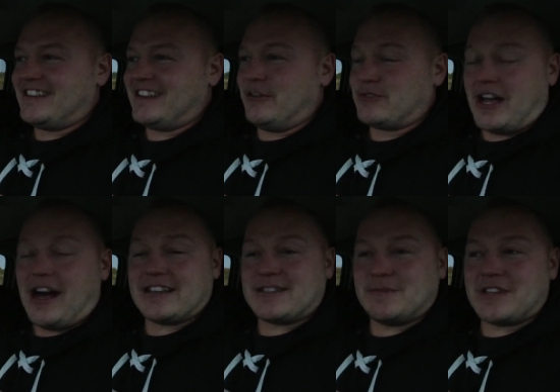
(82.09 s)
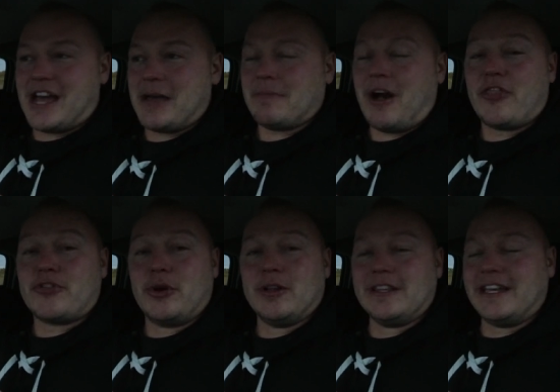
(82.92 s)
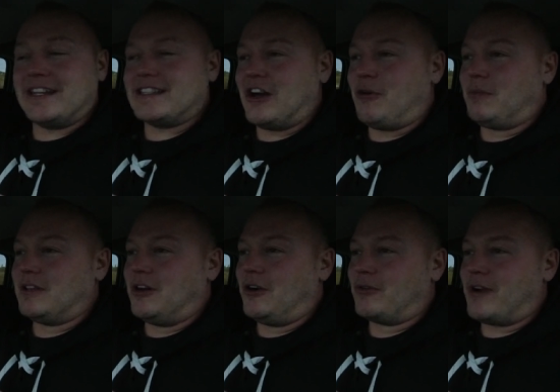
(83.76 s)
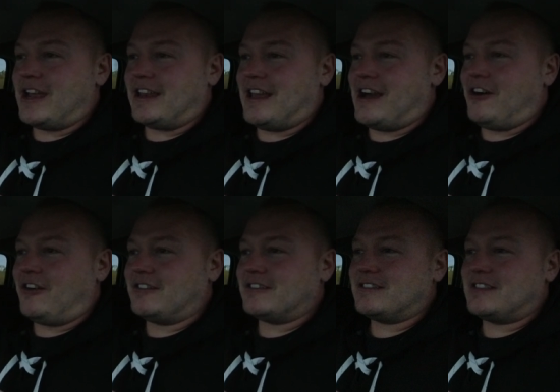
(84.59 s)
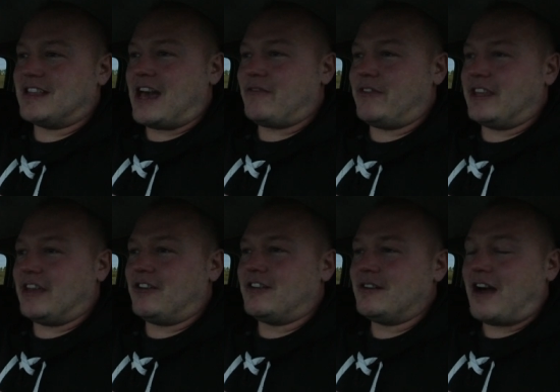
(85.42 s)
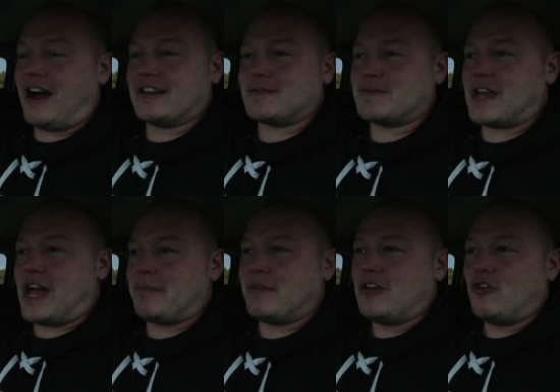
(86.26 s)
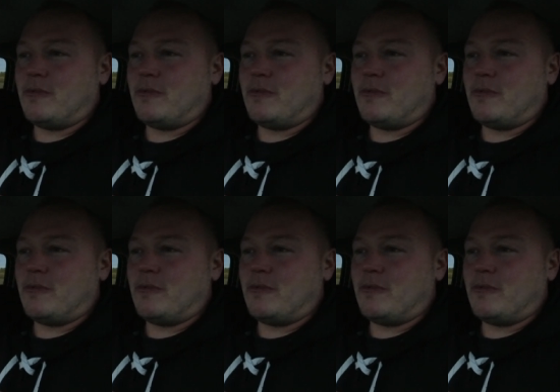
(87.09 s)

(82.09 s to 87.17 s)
It was awesome time. I'll throw a link down below right now to that video. Awesome time.